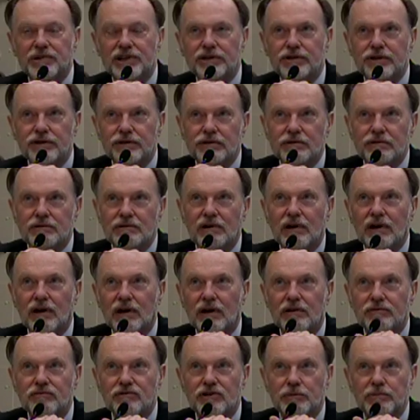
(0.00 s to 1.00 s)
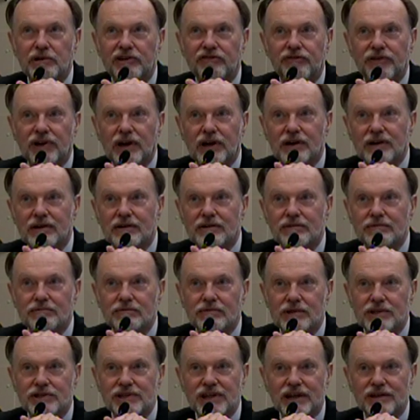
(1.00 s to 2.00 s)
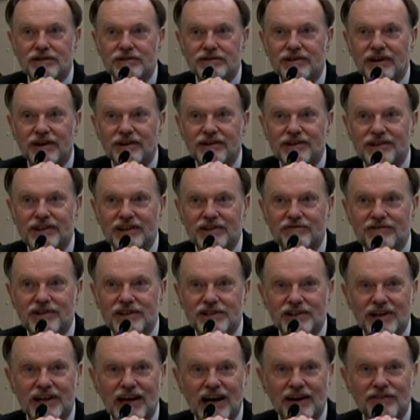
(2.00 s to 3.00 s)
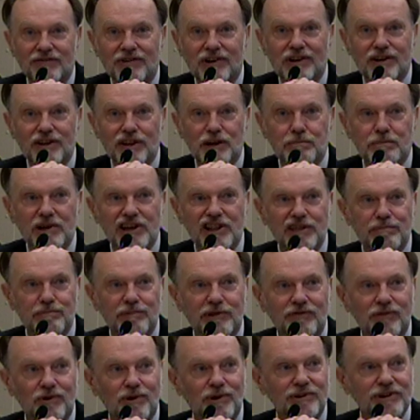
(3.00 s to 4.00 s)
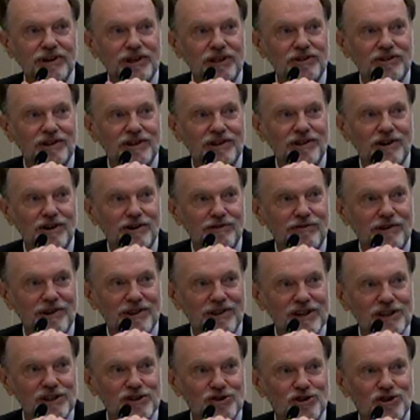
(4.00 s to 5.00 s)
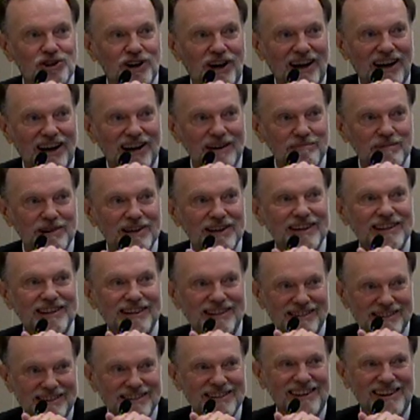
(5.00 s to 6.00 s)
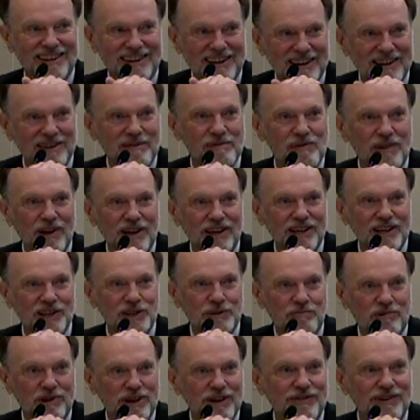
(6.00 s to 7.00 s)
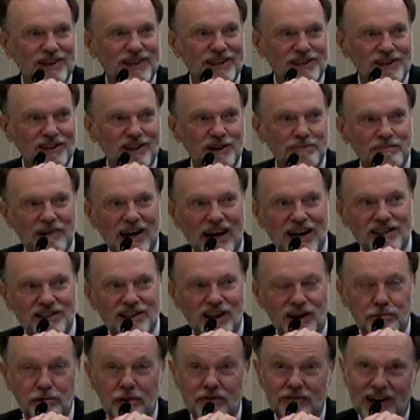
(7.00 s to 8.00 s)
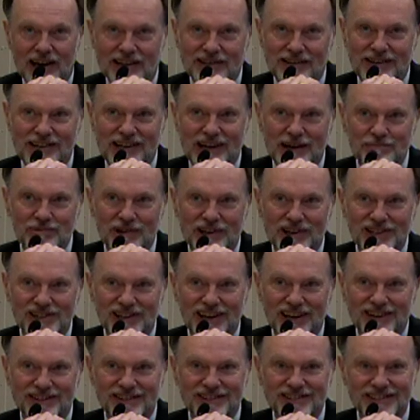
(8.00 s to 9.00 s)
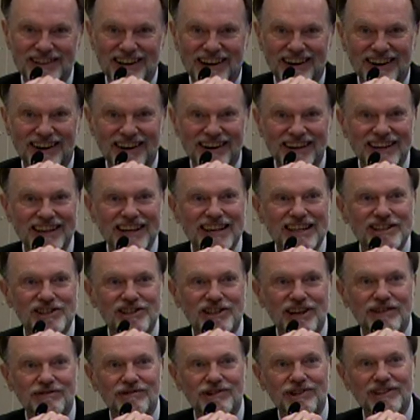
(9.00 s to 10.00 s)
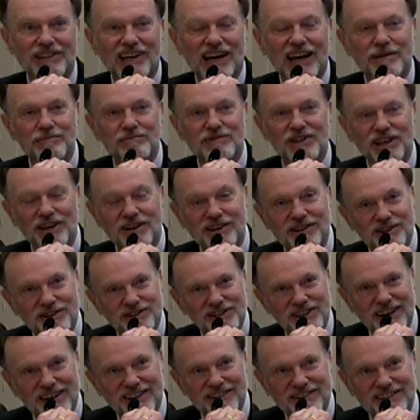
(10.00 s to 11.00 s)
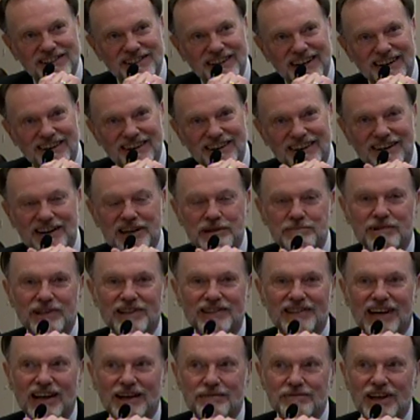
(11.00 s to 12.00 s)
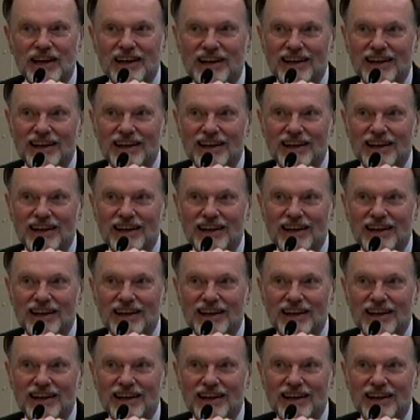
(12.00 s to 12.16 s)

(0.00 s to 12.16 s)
to. To be fair, the Secretary did visit Africa the month before he took over this job. In his previous capacity, we've had the deputy secretary several times, the undersecretary a couple of times.